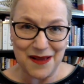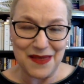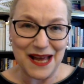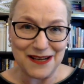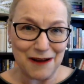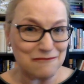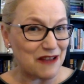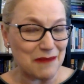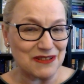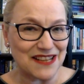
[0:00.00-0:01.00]
that are
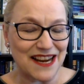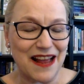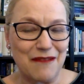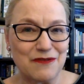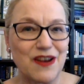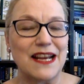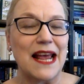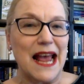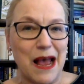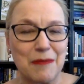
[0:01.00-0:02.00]
famous that I haven't read.
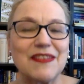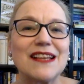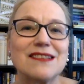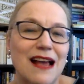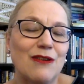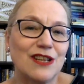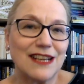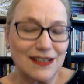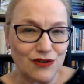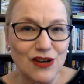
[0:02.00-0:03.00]
But this sounded
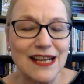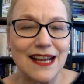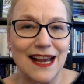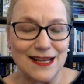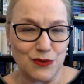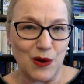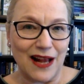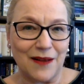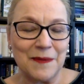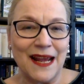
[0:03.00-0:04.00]
intriguing as
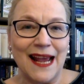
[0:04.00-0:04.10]
well.